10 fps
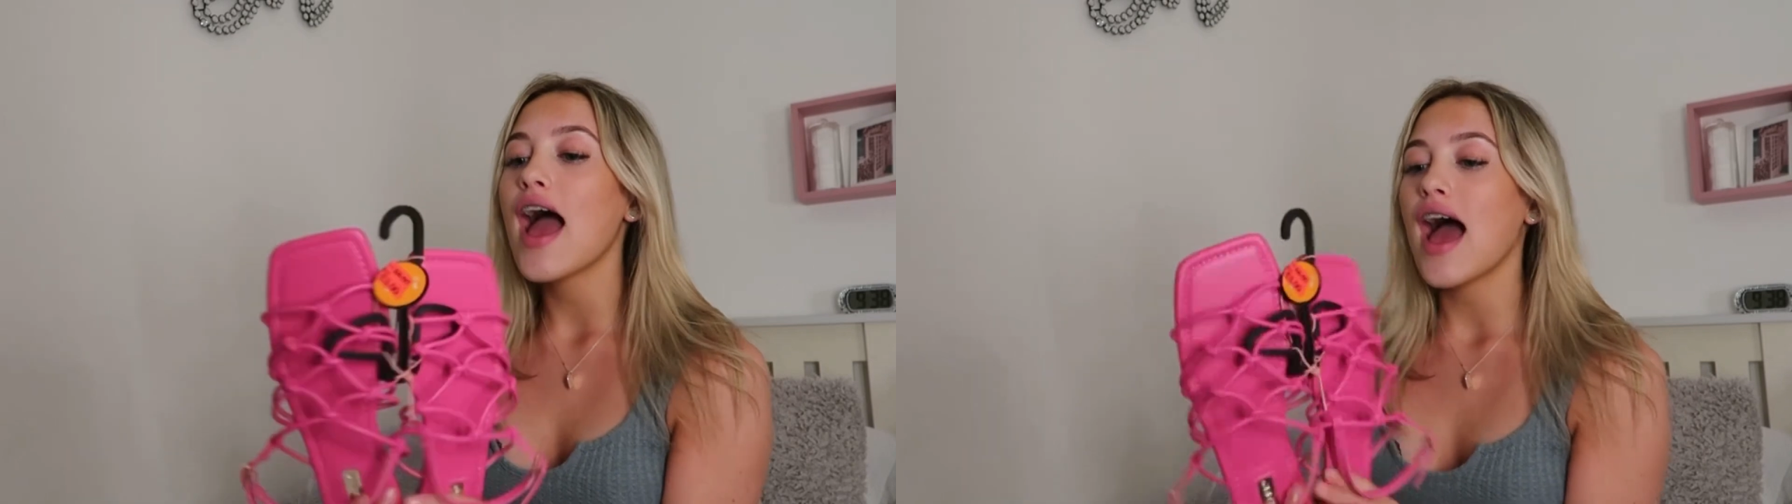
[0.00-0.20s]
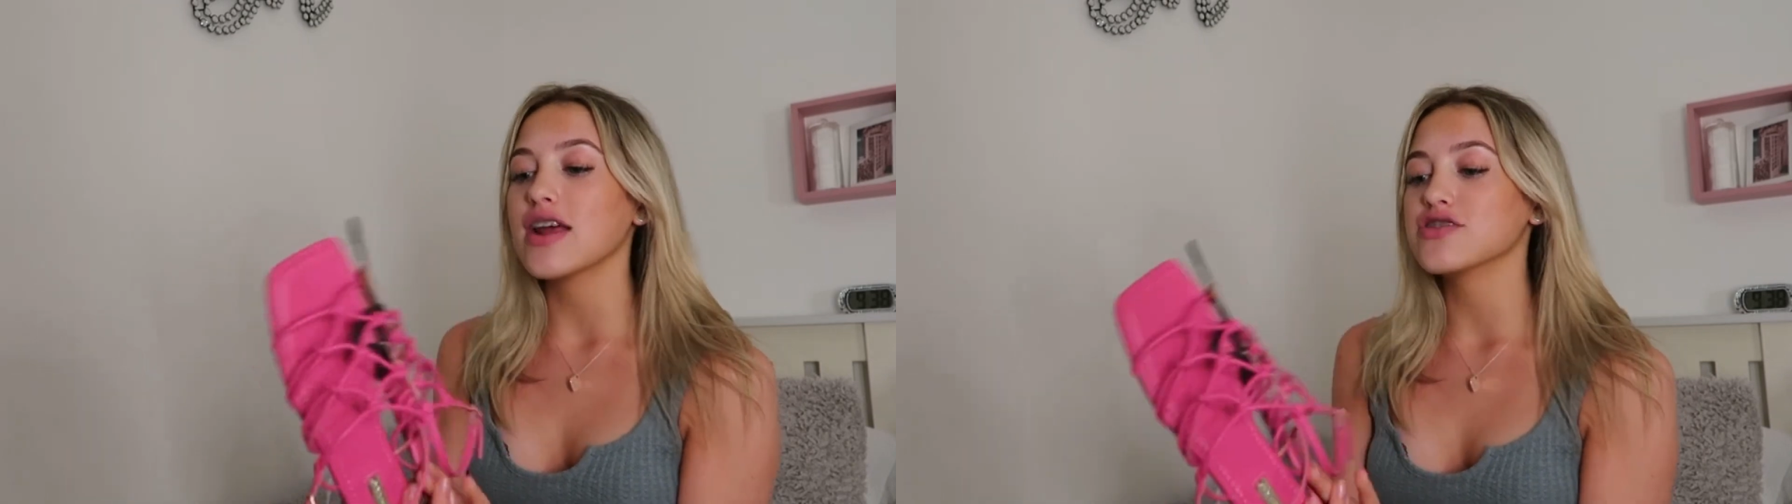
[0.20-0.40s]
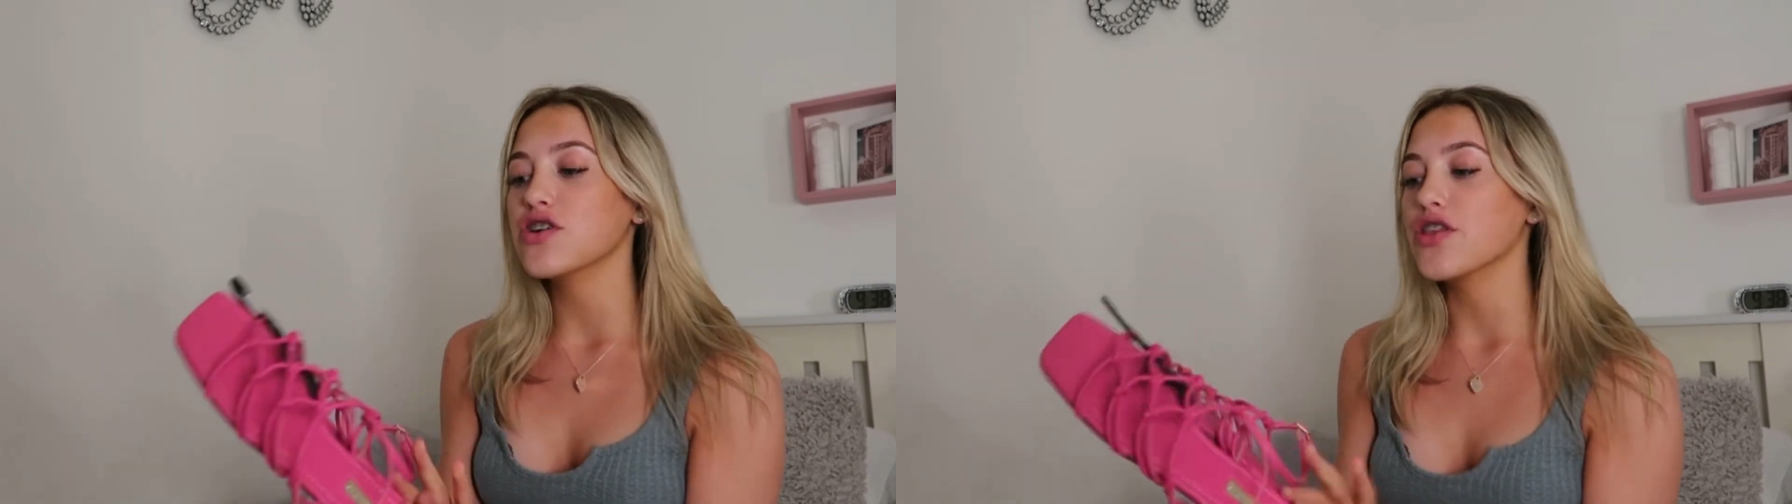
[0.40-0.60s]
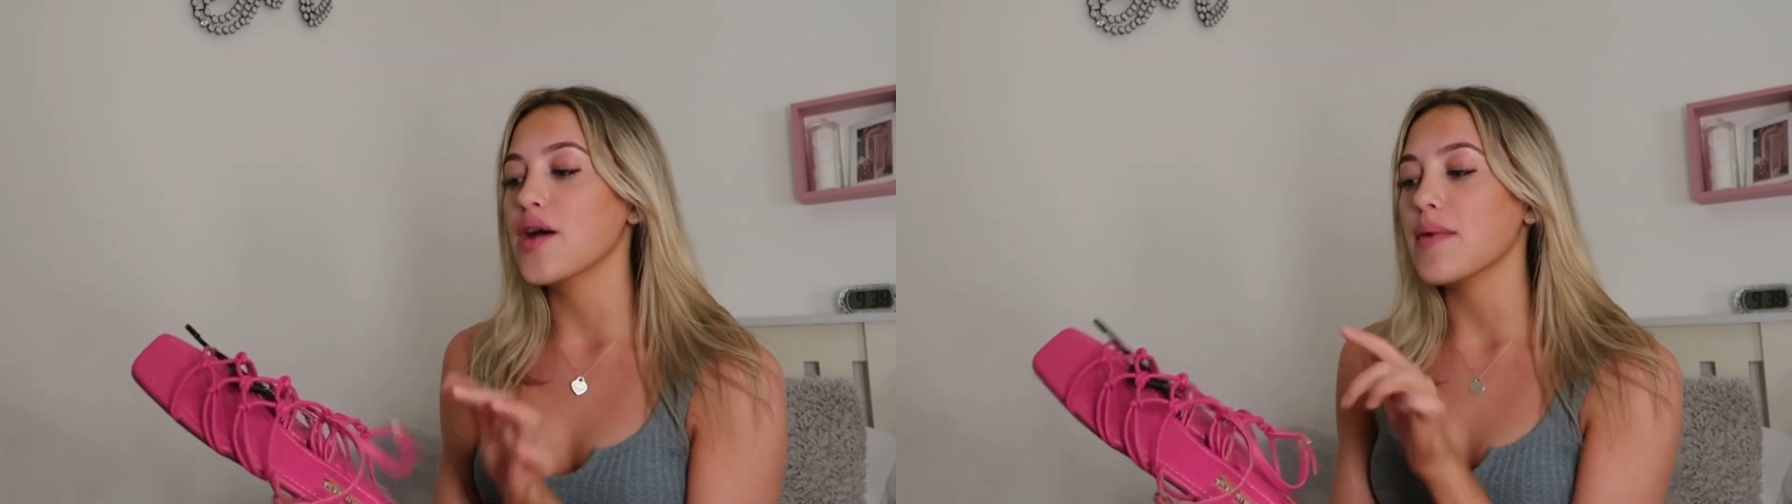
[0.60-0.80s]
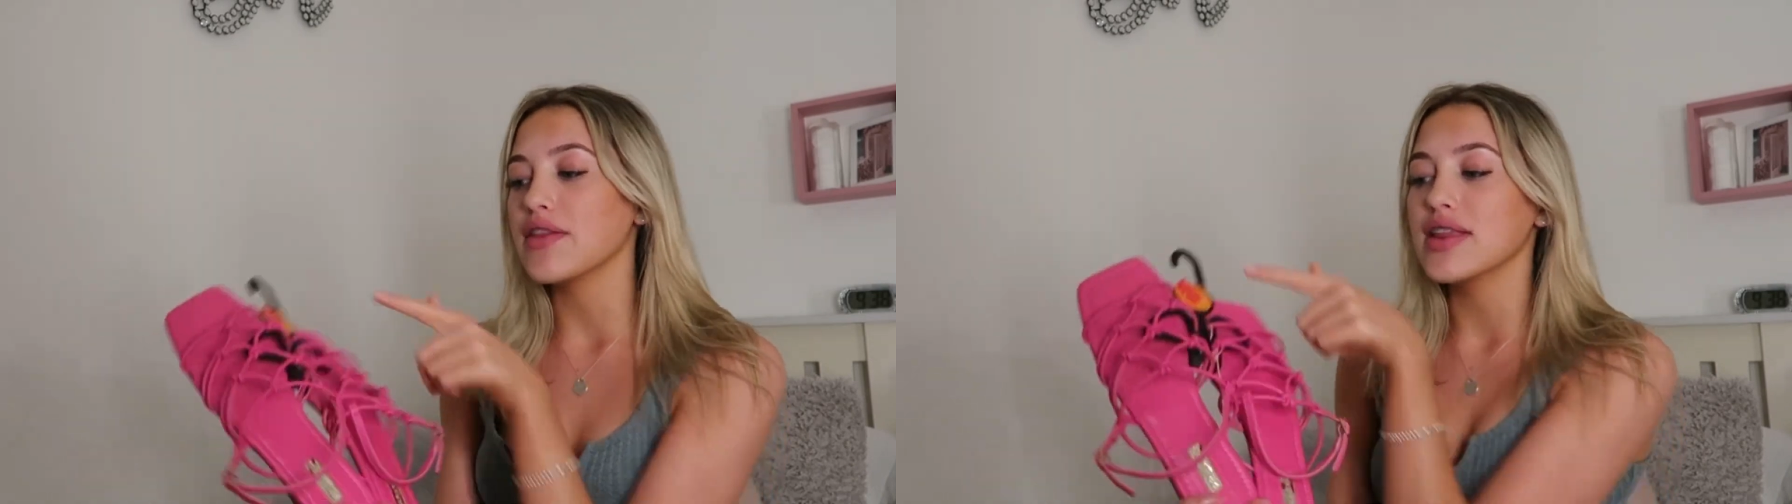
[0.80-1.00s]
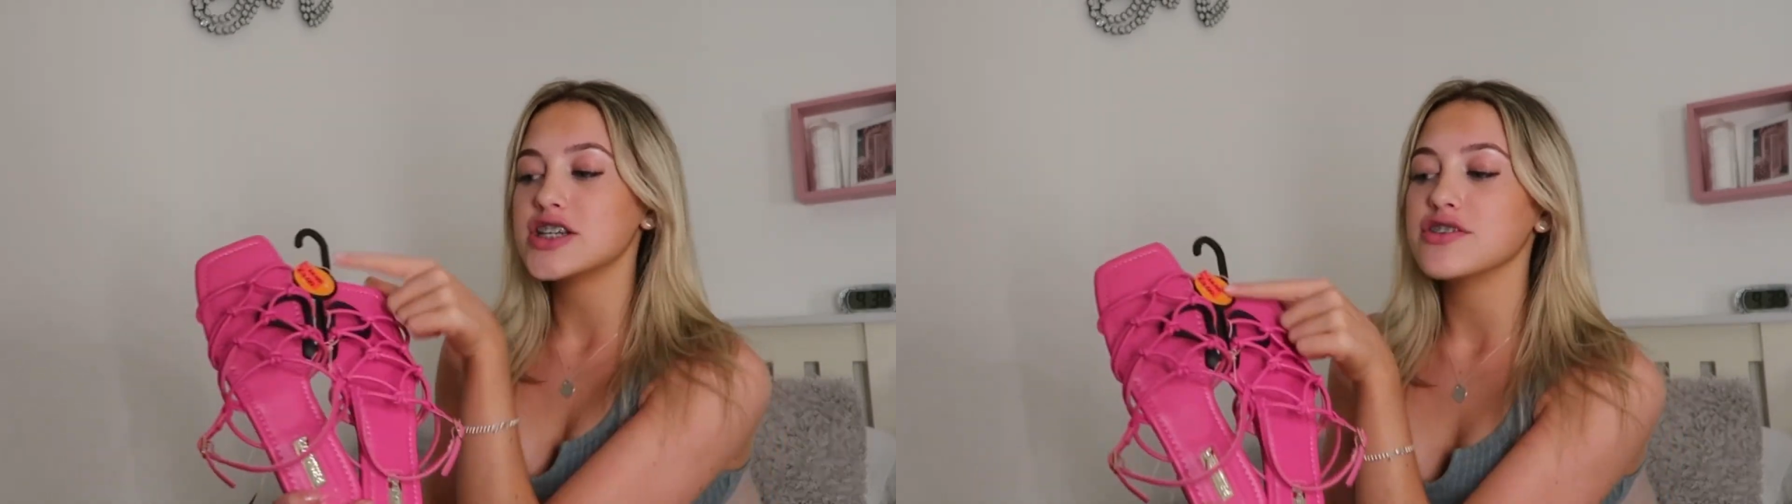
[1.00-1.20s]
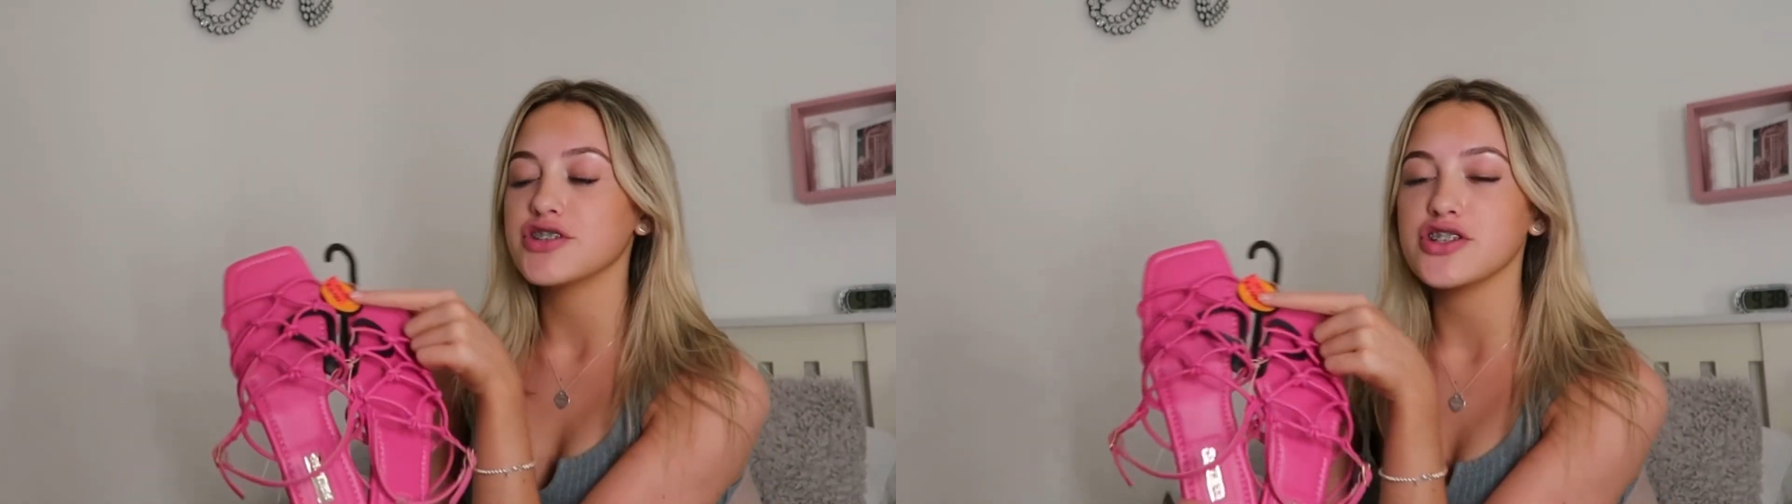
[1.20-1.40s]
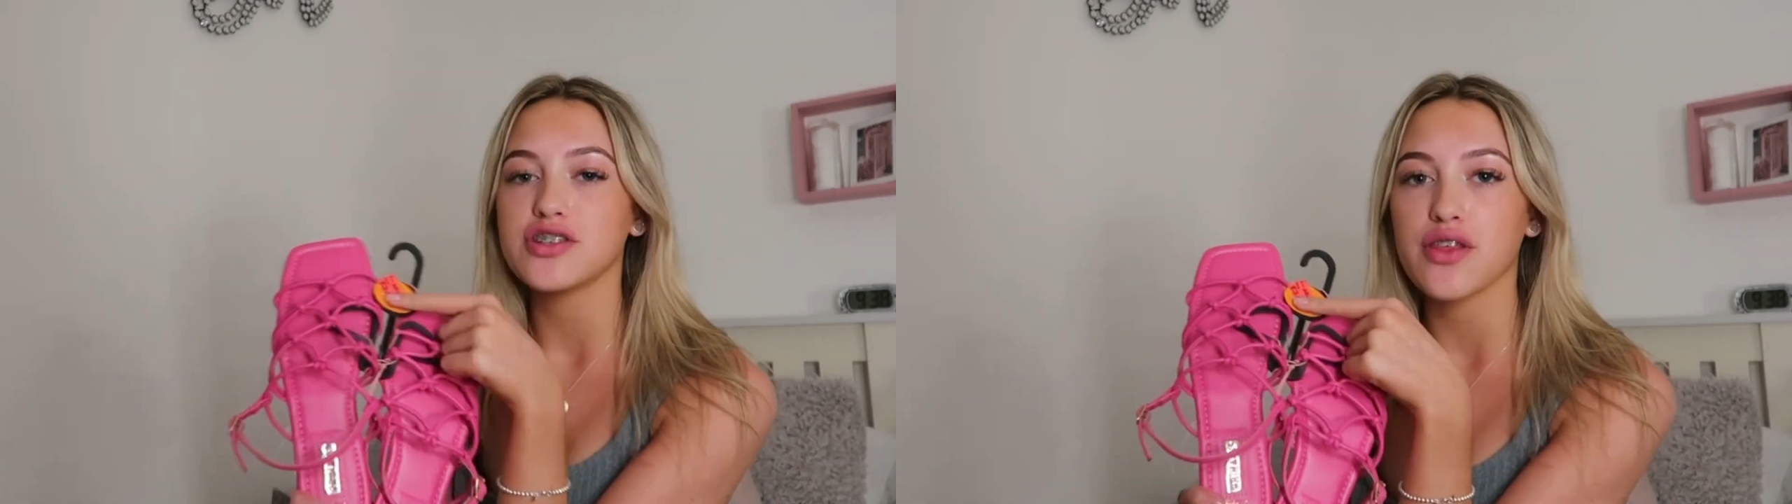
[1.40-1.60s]
And I saw them and they're literally
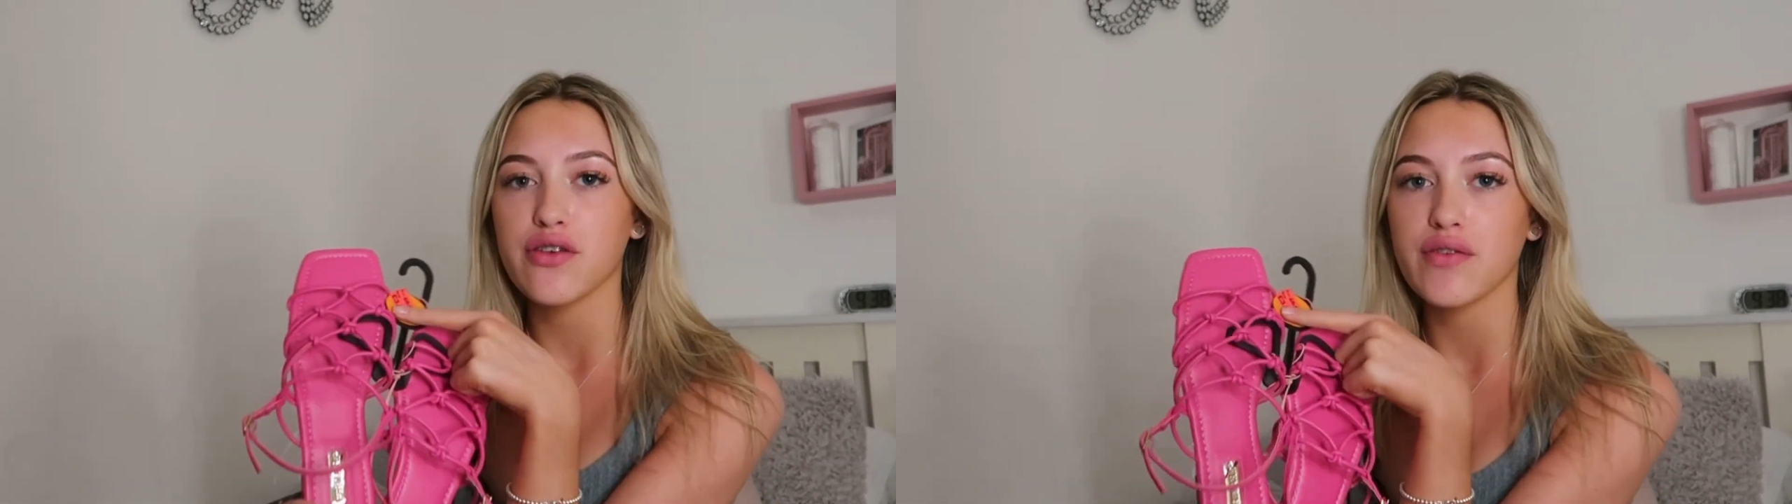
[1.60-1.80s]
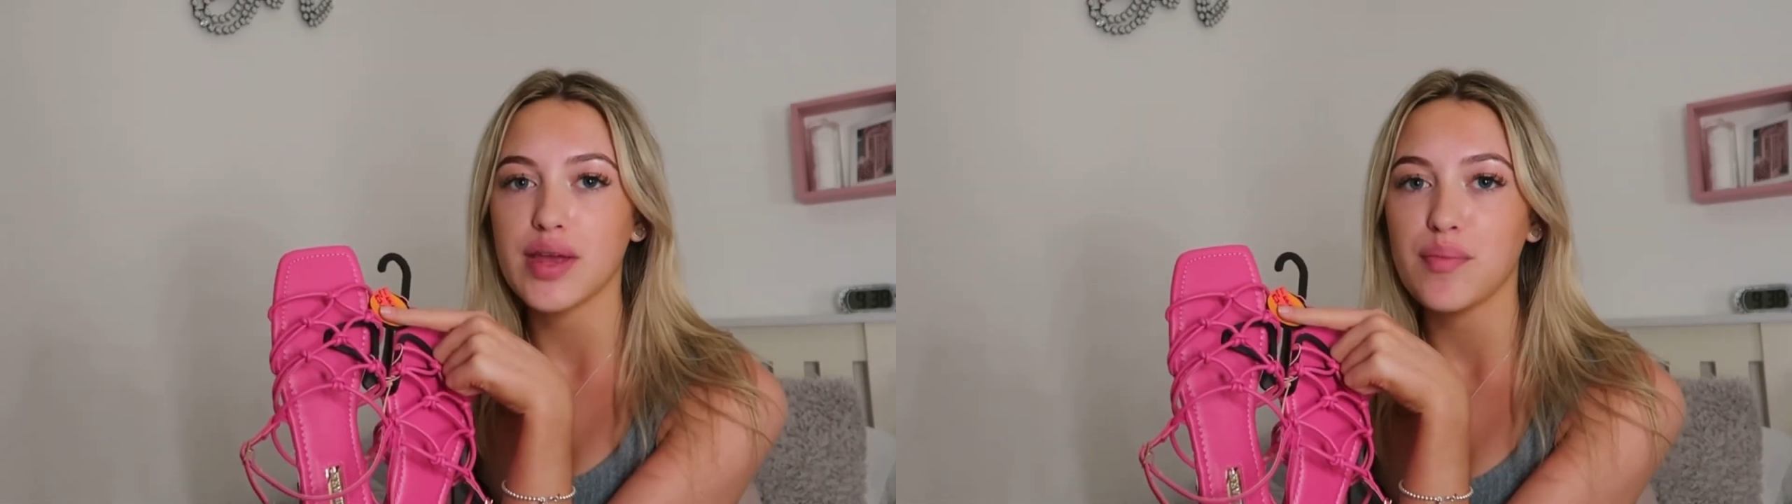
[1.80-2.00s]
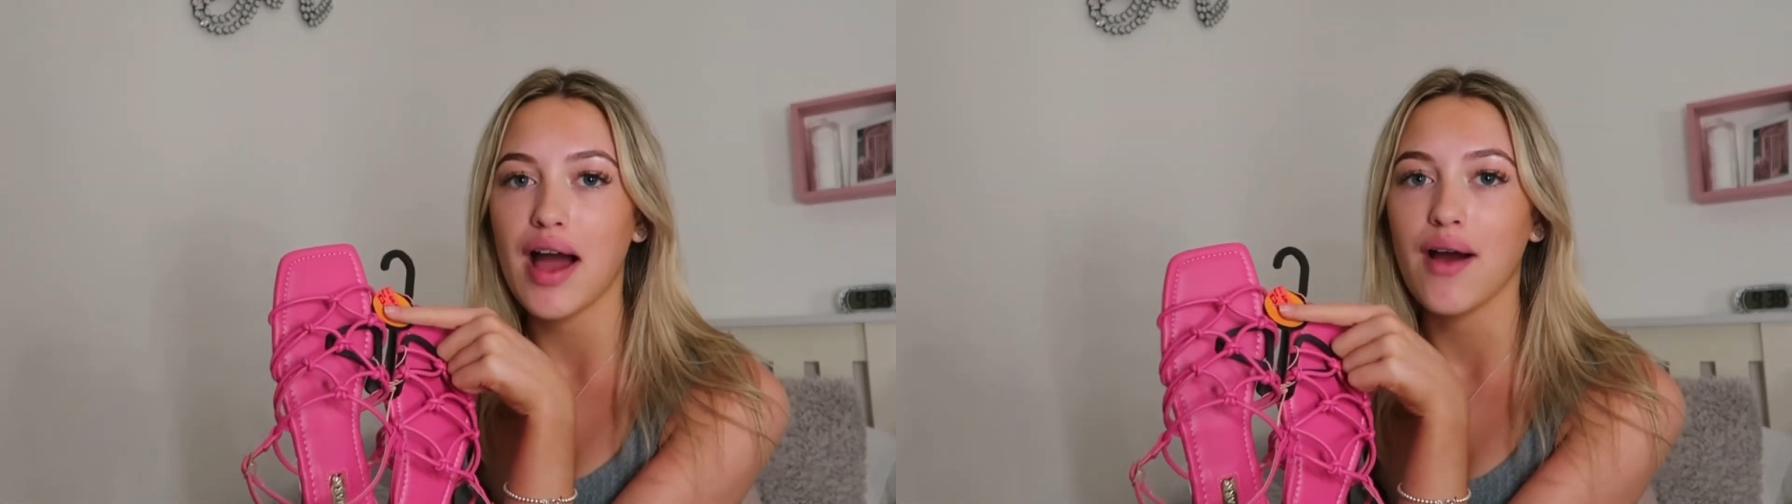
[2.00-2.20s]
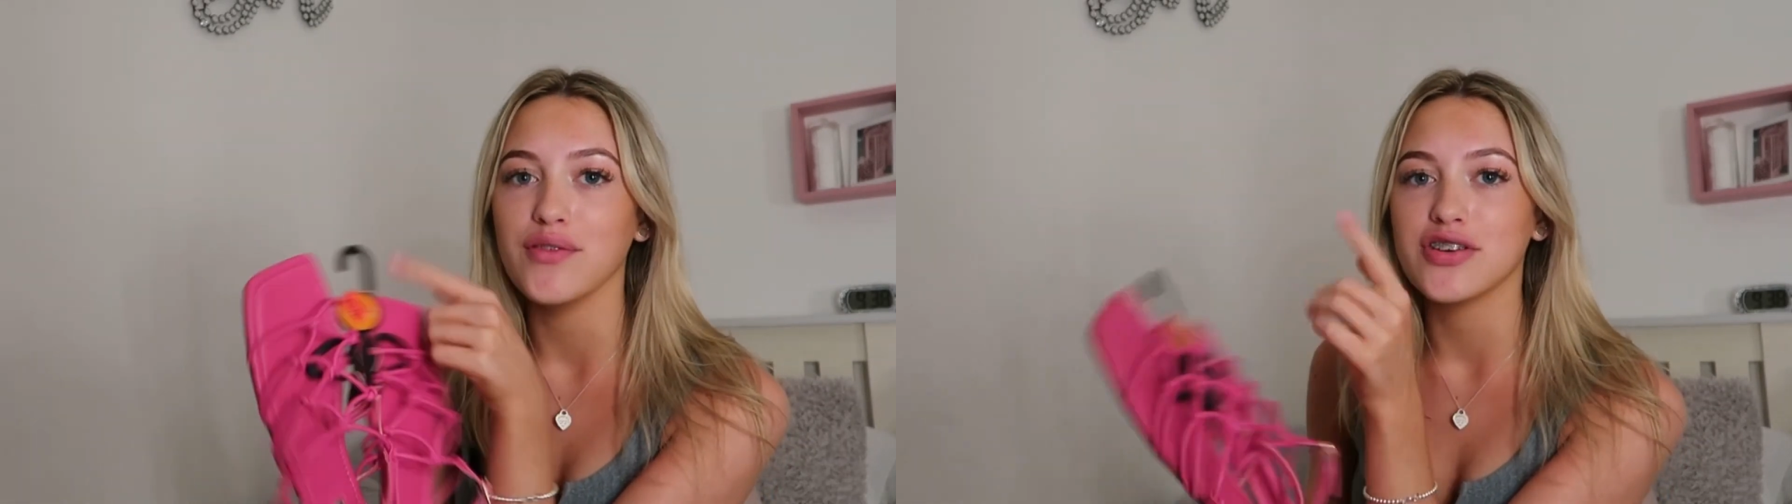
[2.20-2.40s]
reduced to £3